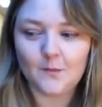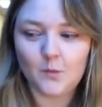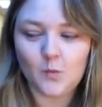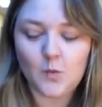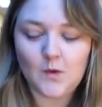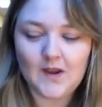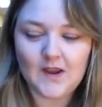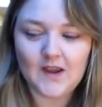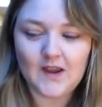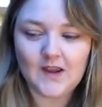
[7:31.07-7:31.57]

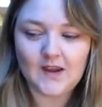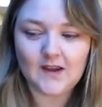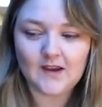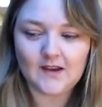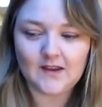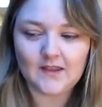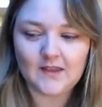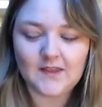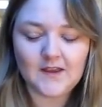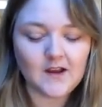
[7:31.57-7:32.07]

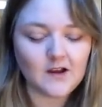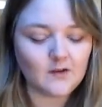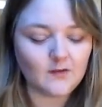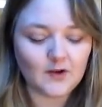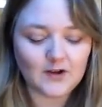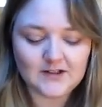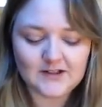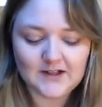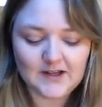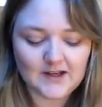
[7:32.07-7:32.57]
We think
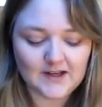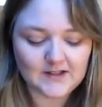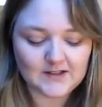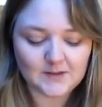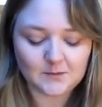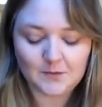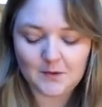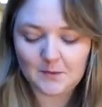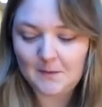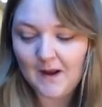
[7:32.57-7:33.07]
of
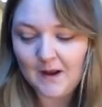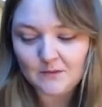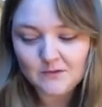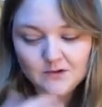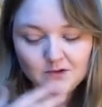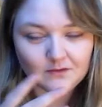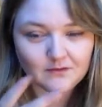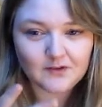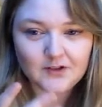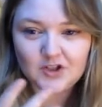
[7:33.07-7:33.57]
ideas and we
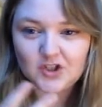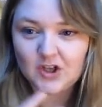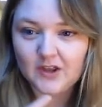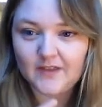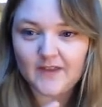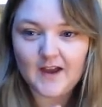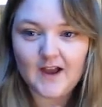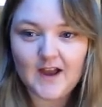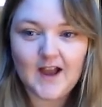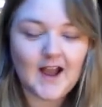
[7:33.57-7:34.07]
bounce off each
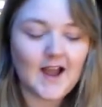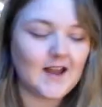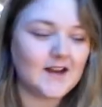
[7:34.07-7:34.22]
other,